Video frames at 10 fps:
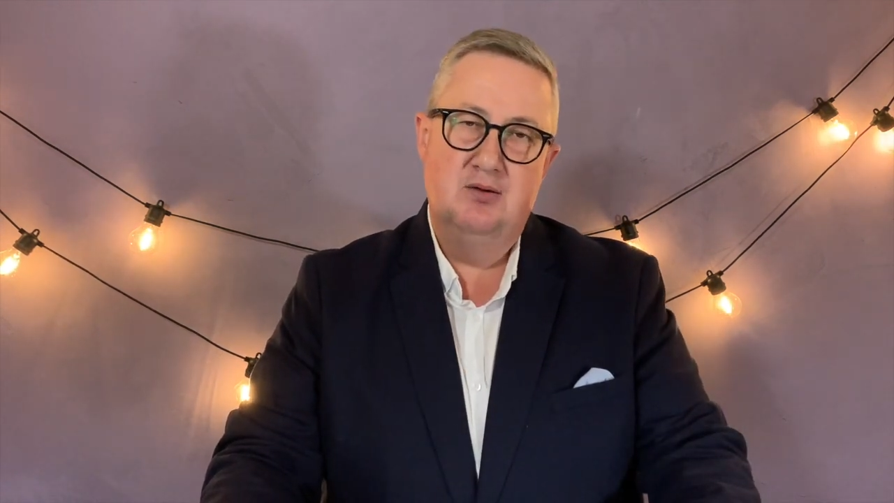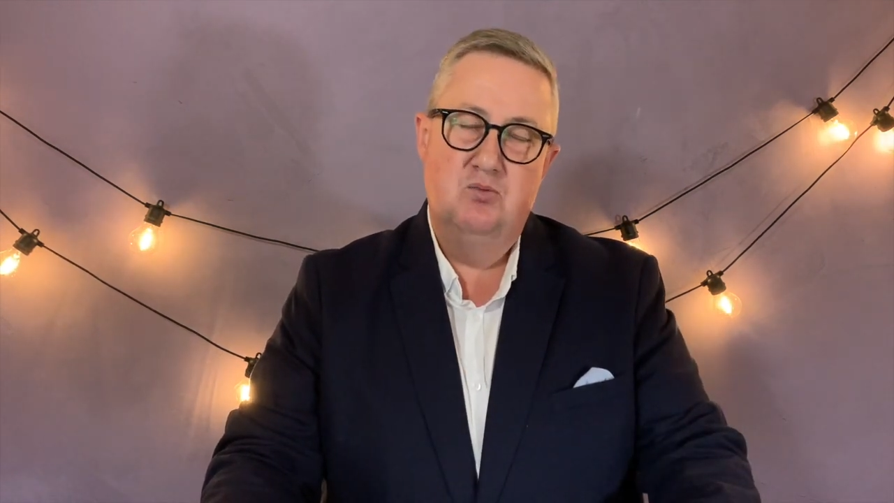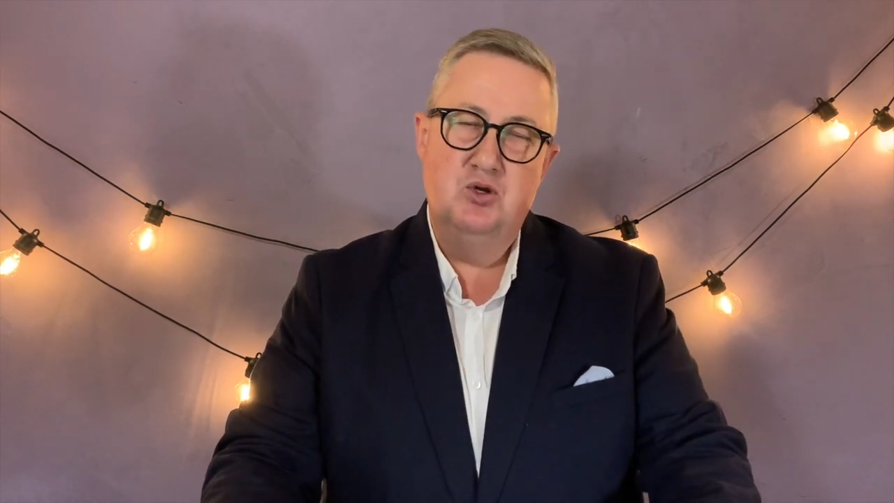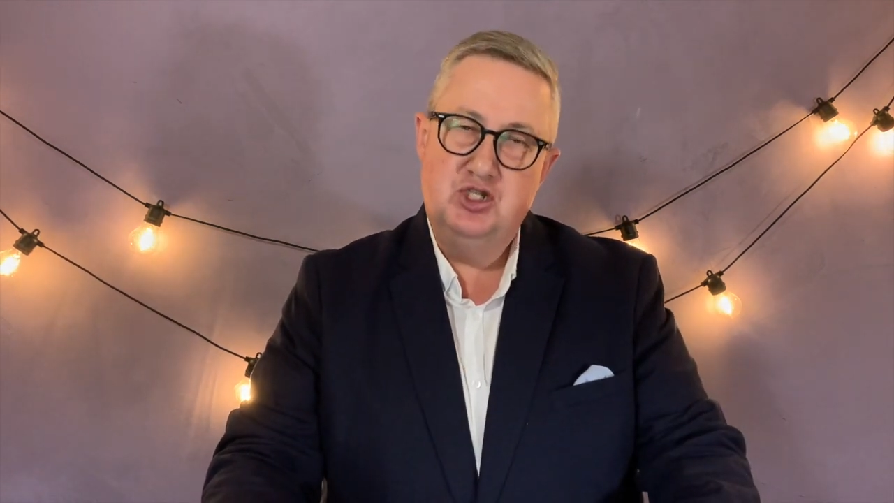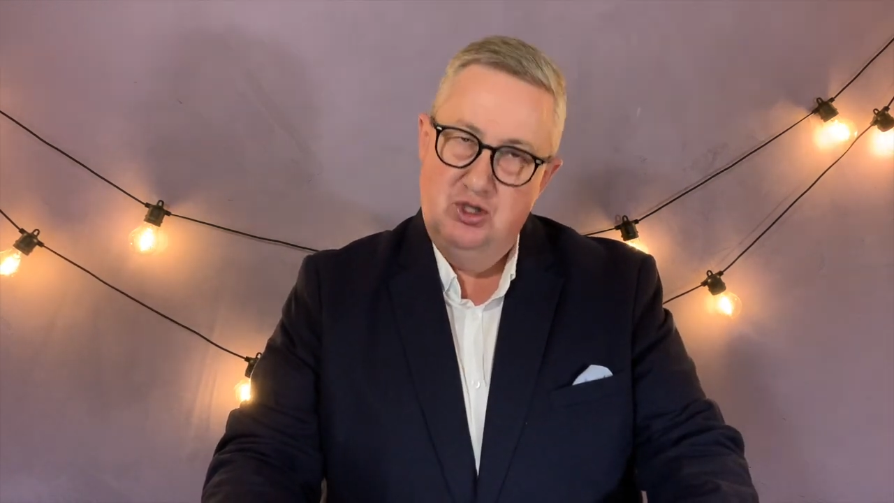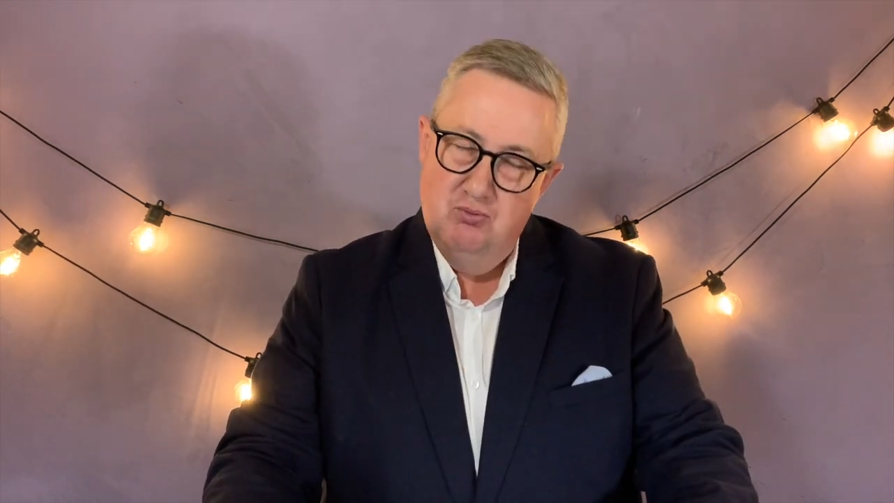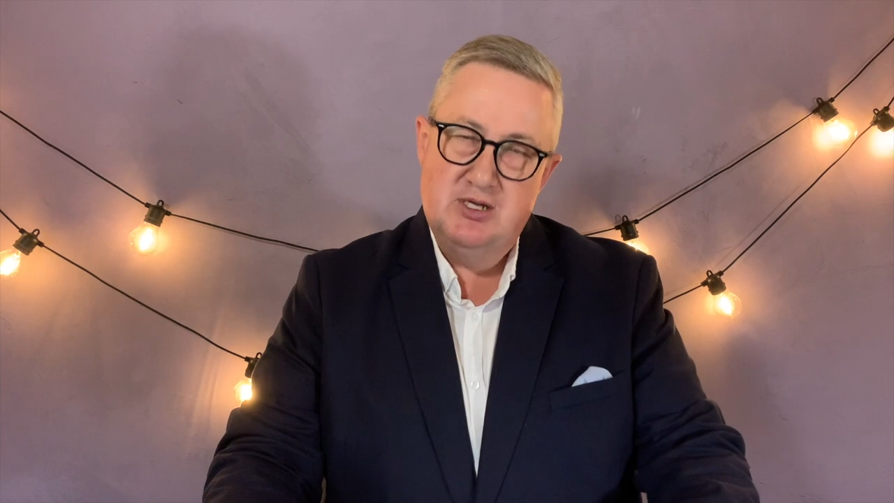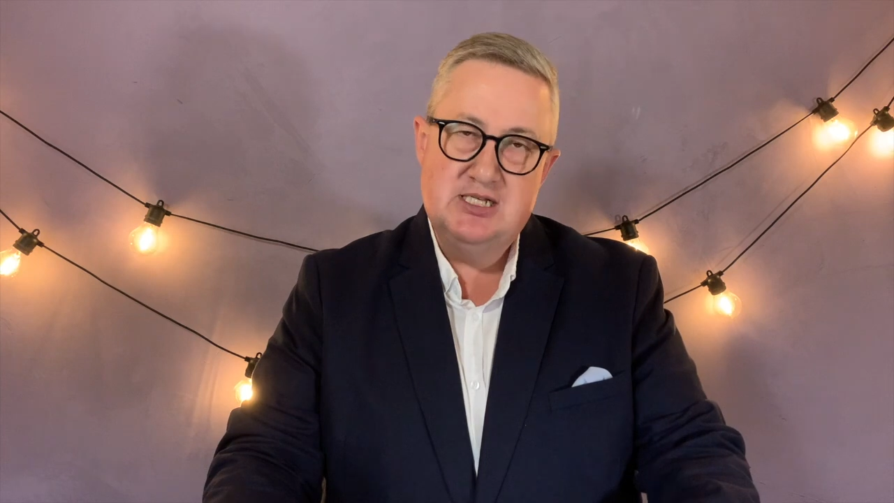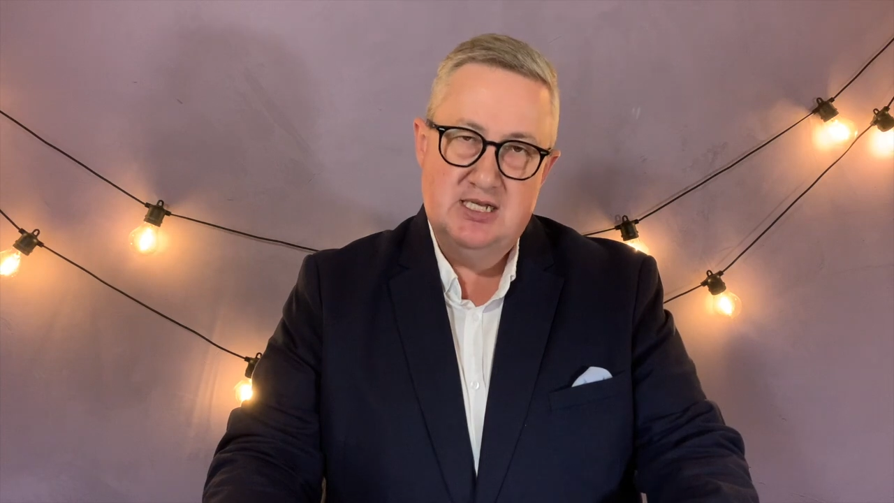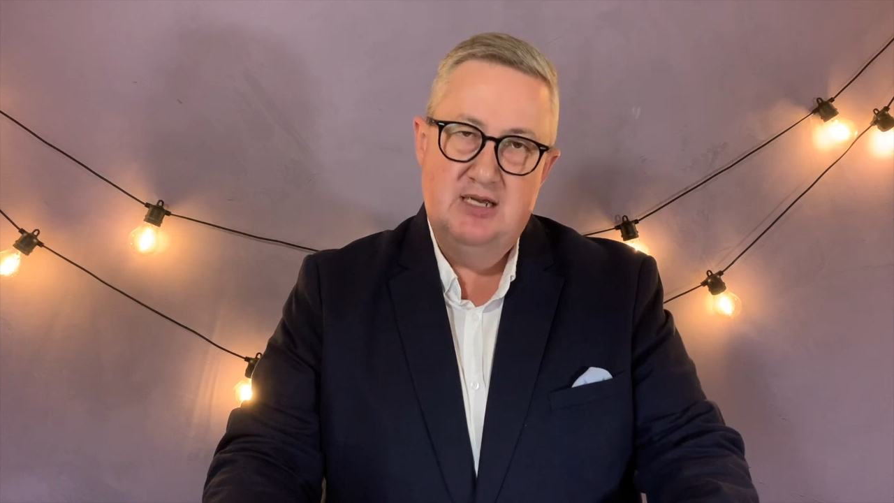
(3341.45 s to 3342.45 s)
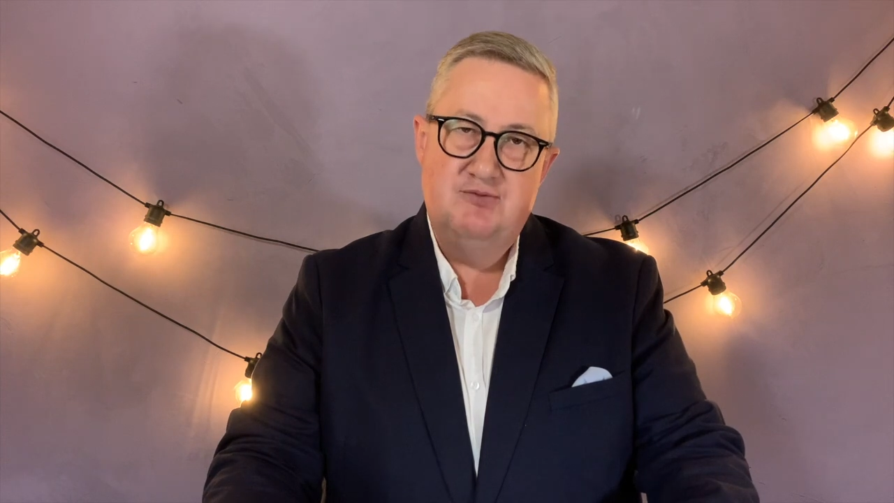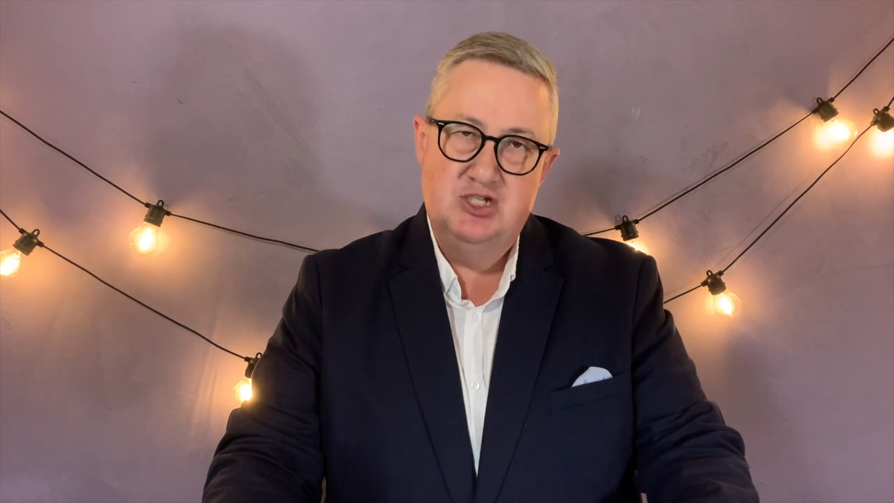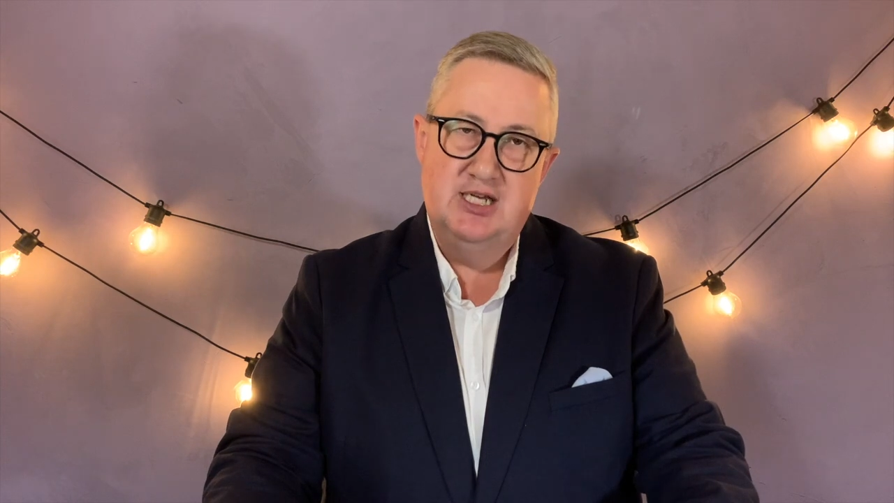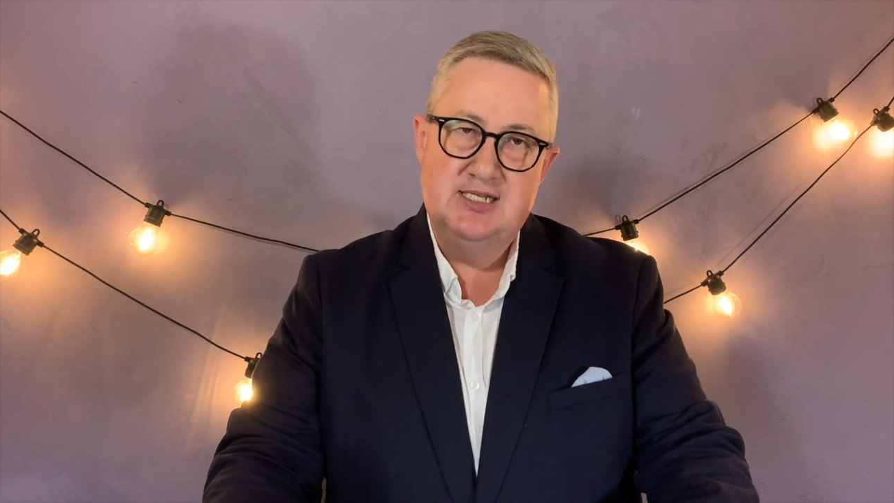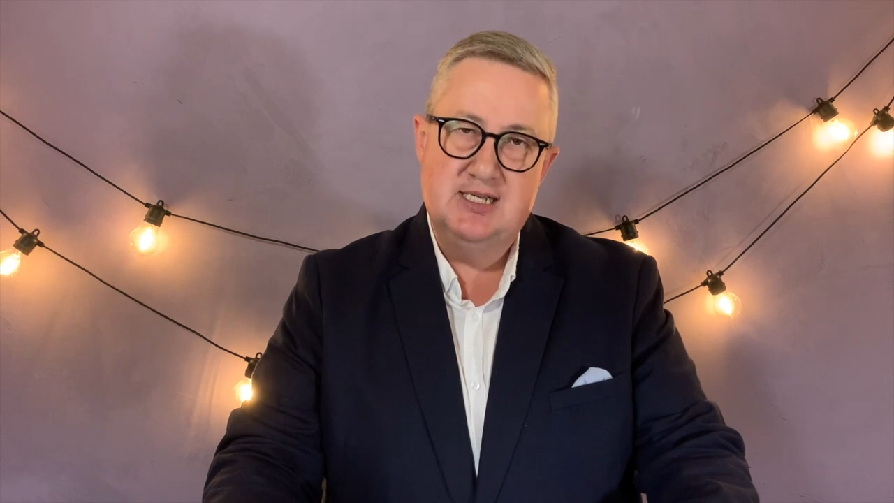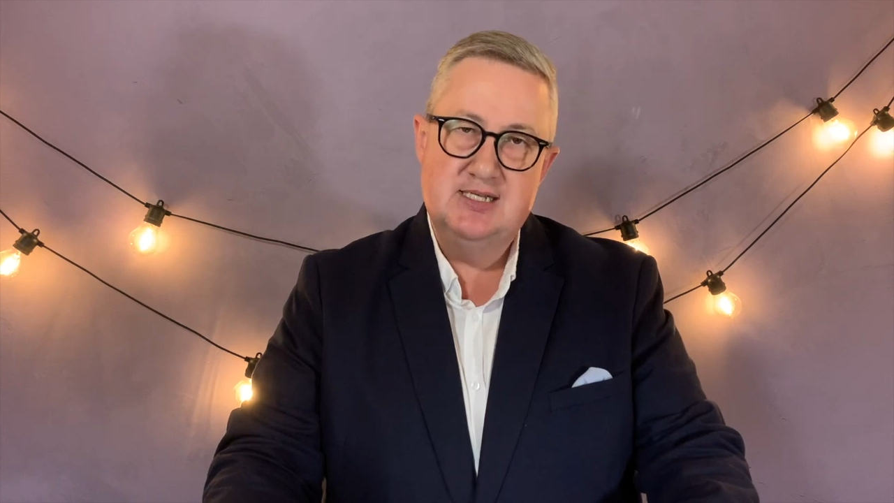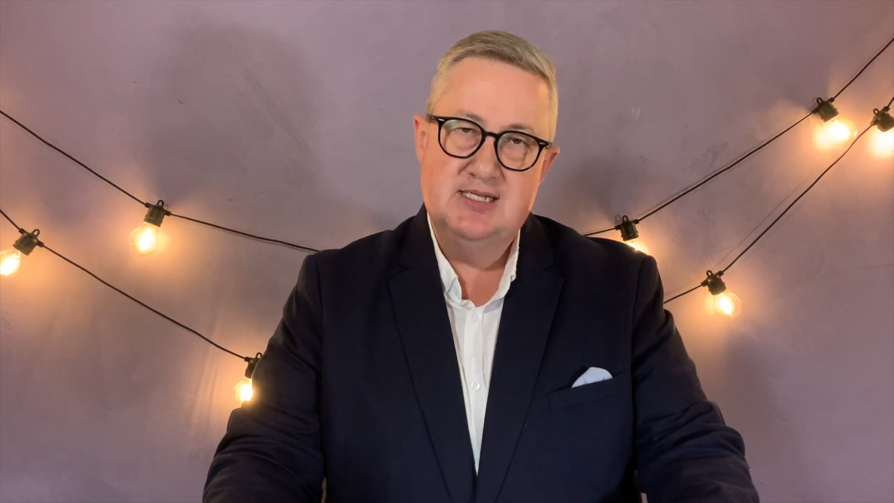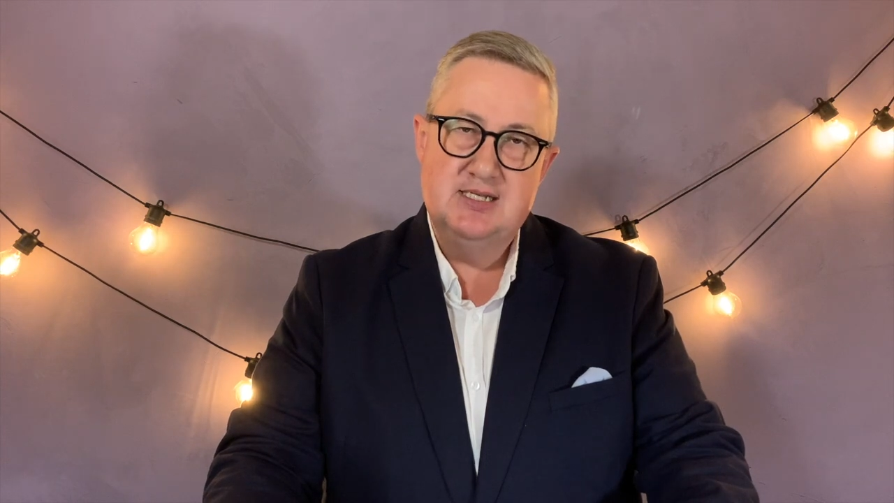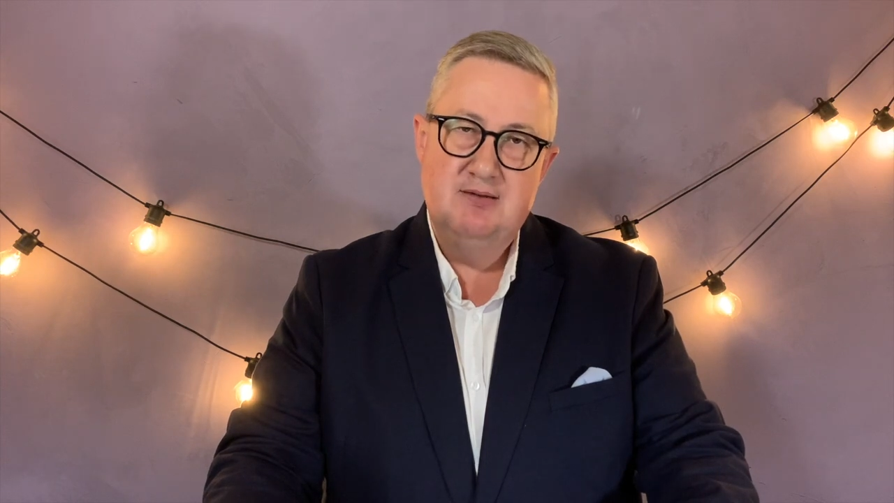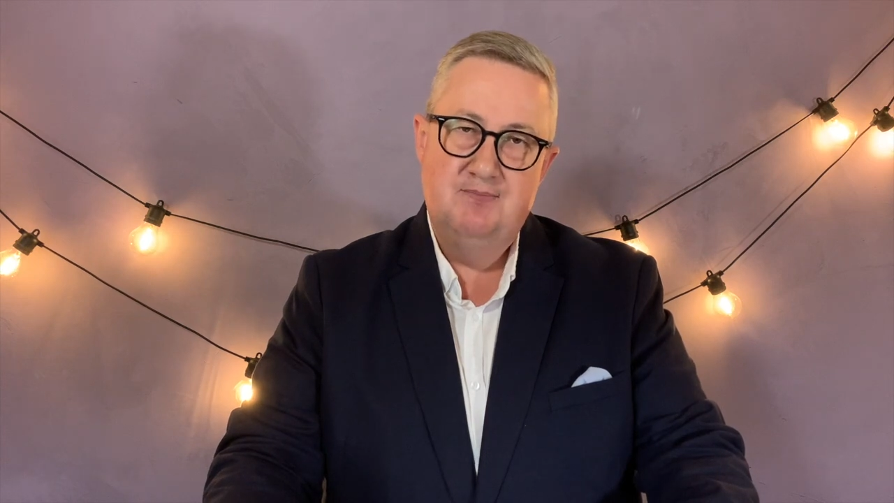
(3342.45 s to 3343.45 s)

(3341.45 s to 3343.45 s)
would you receive Jesus?